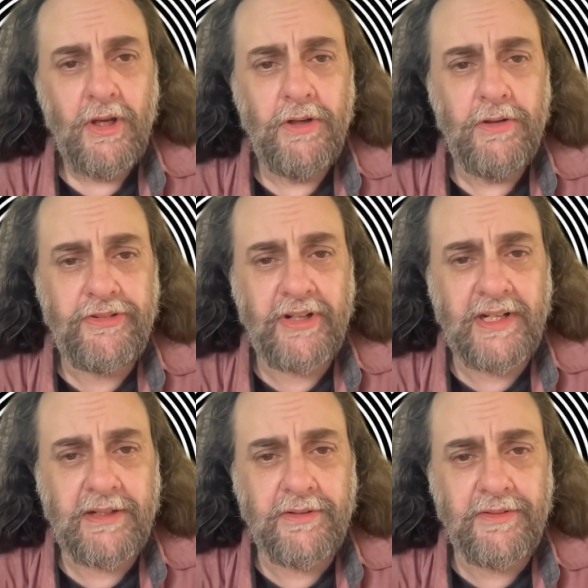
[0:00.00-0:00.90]
who
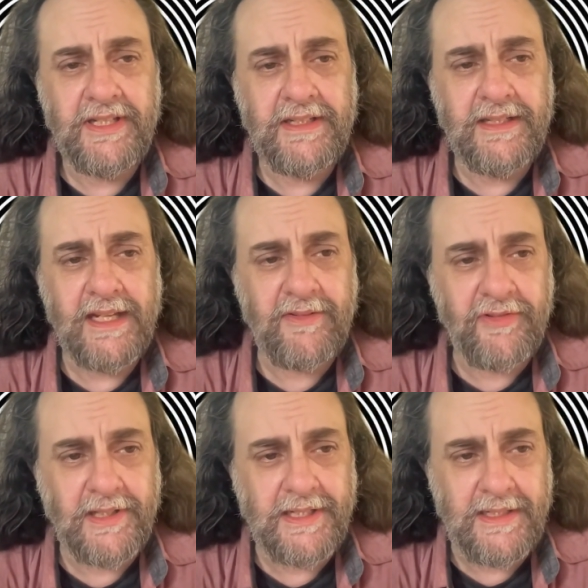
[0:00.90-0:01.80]
sired the
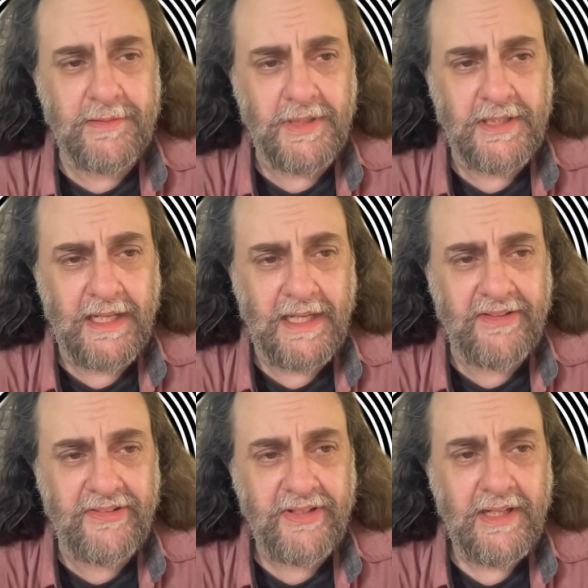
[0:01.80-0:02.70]
Nephilim
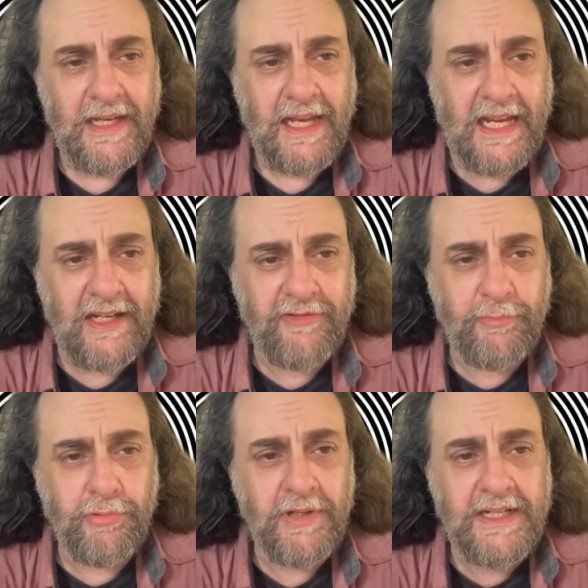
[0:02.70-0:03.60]
as
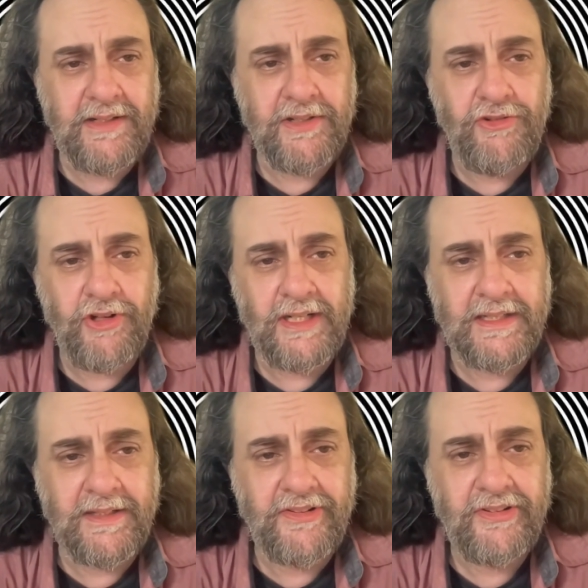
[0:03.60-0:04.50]
half breed
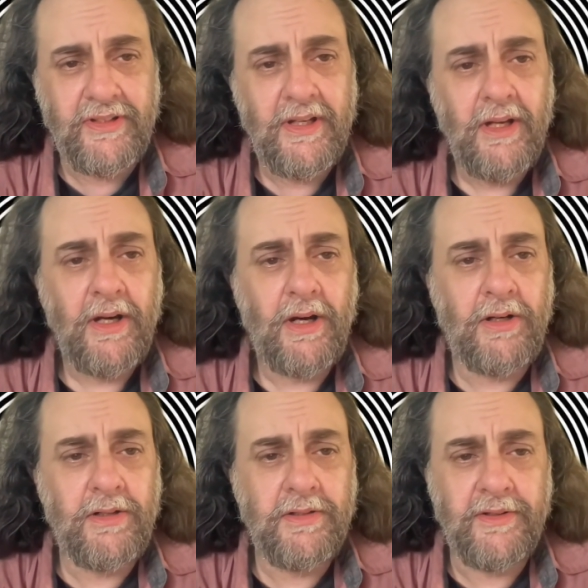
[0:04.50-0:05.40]
giants
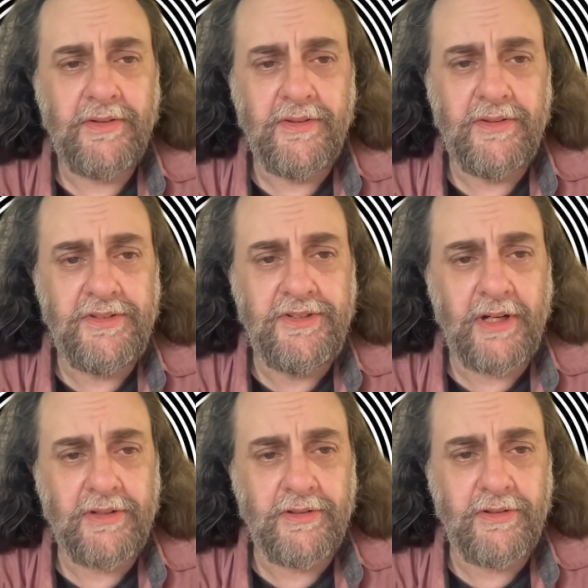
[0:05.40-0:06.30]
on the
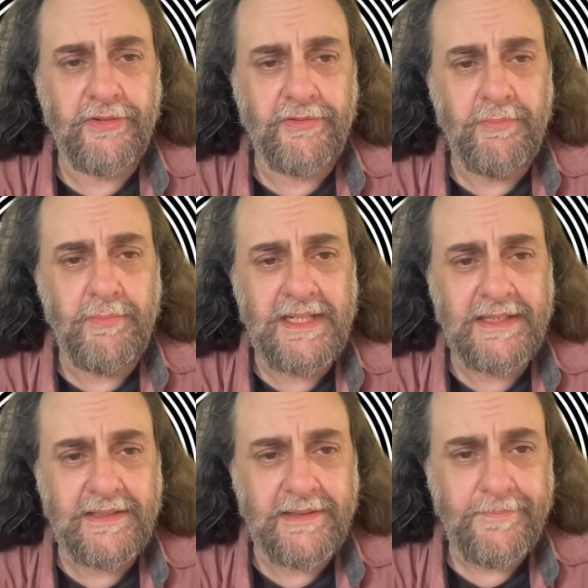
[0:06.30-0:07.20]
daughters of
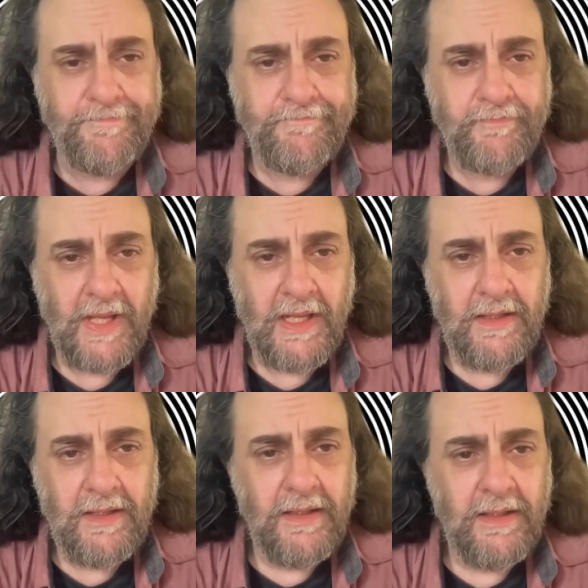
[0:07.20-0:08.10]
men.
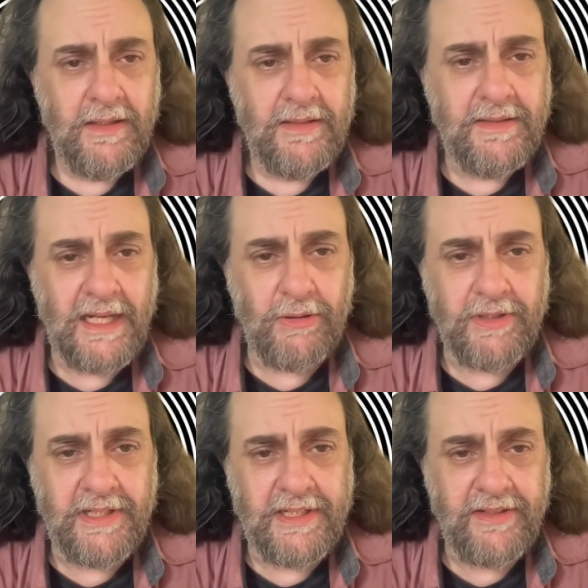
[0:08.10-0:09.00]

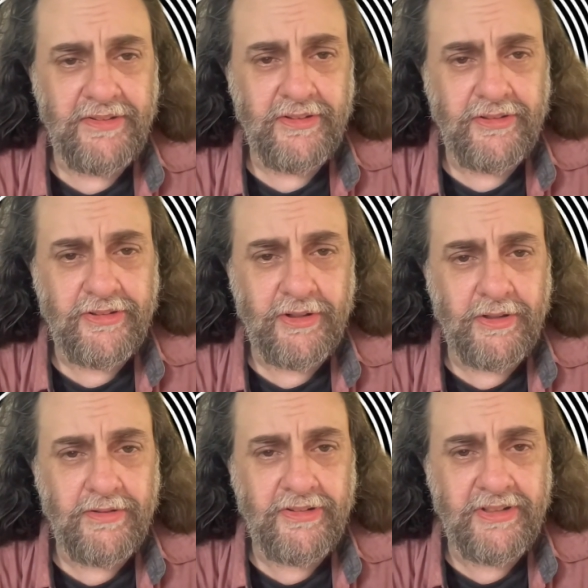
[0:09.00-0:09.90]
Nowadays,
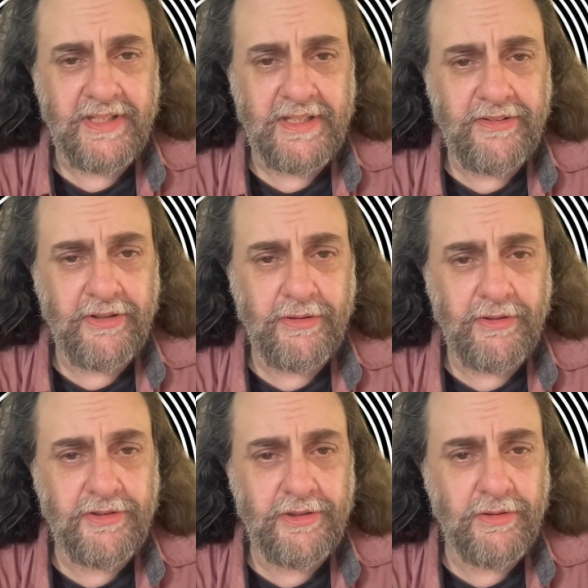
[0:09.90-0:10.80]
star seeds are
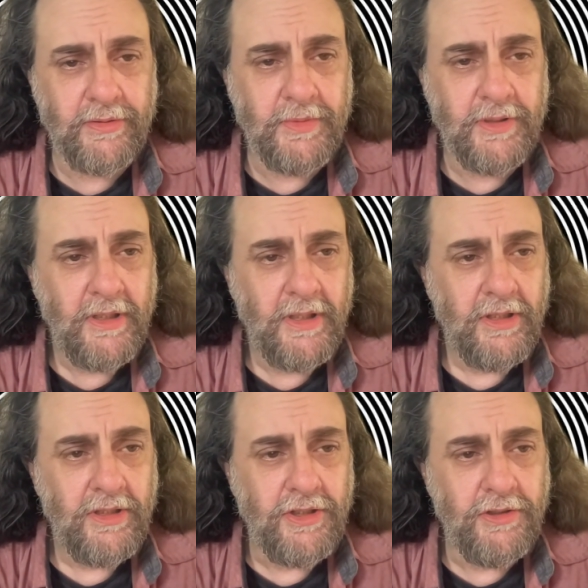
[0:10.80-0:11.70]
the term
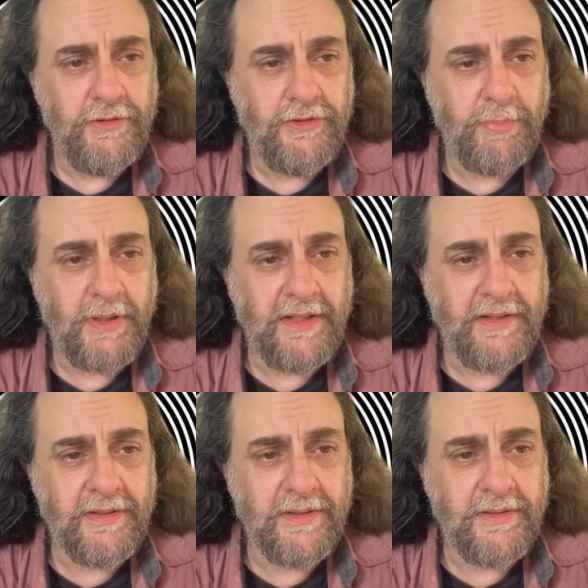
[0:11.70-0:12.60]
used by
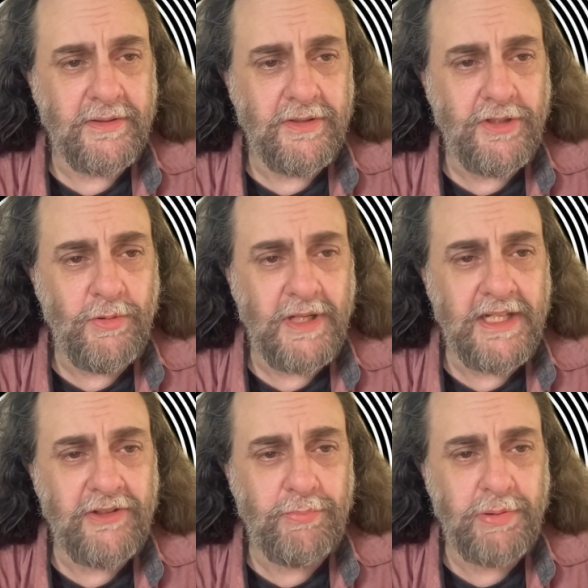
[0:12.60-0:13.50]
the New
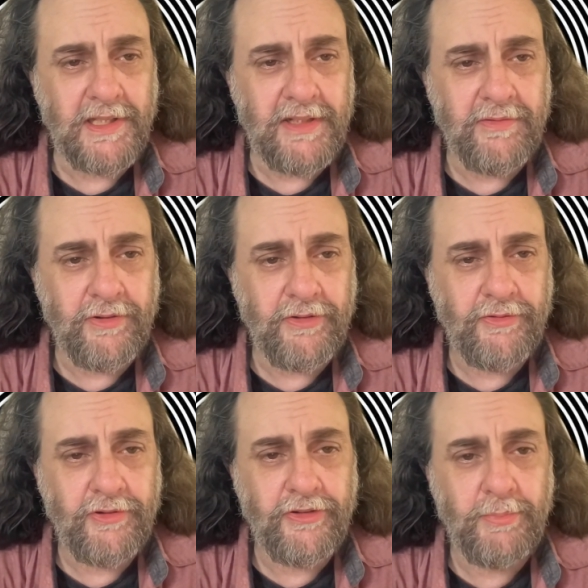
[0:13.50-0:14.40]
Age believers
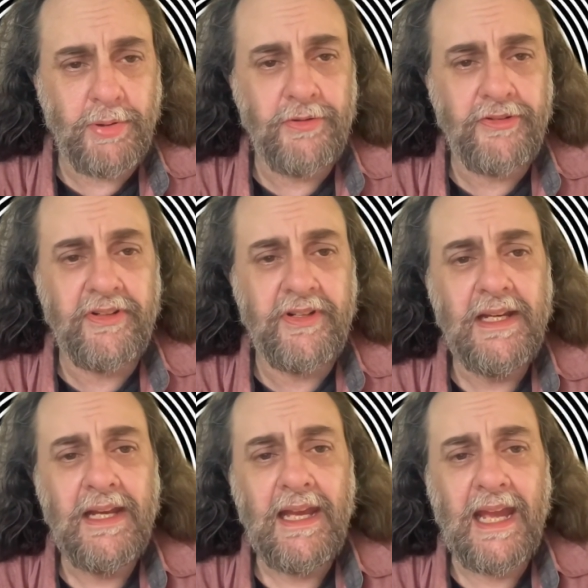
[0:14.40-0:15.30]
for supposed
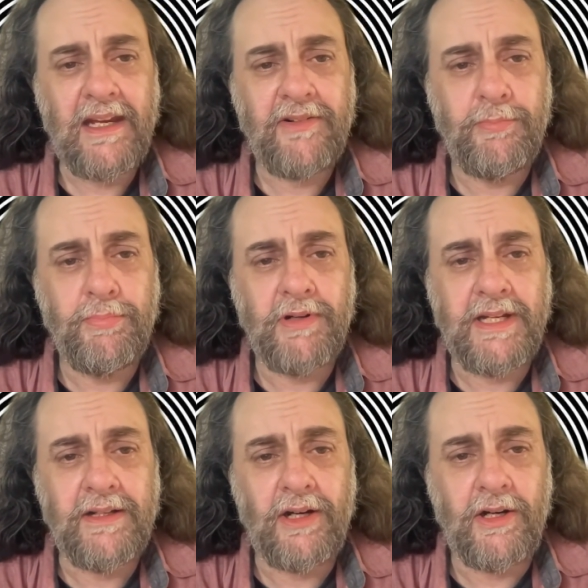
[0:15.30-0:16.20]
half
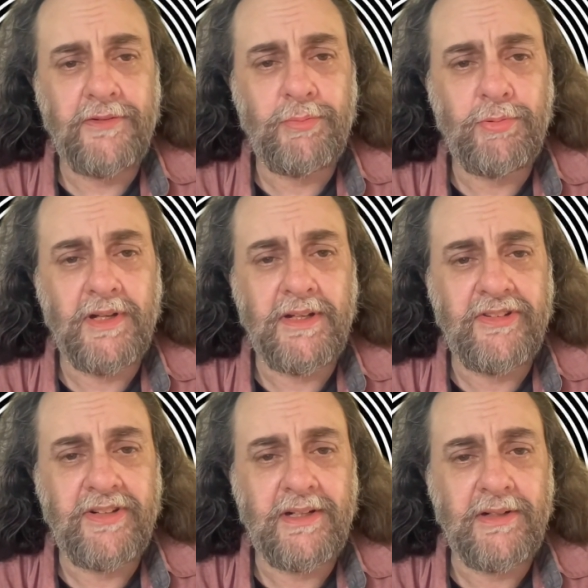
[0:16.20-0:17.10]
breed offspring
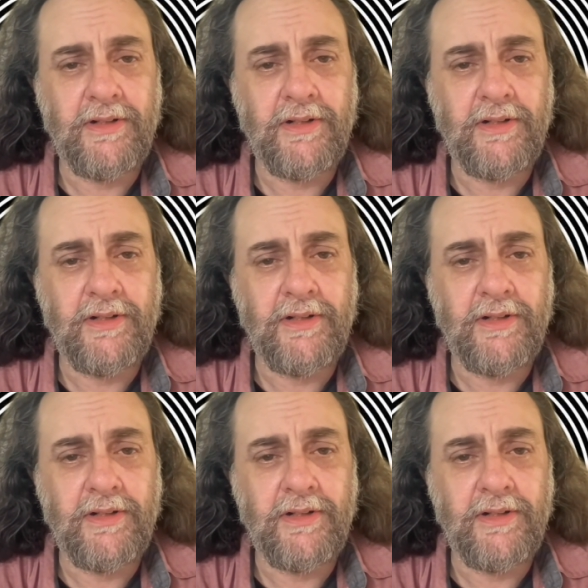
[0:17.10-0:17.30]
sired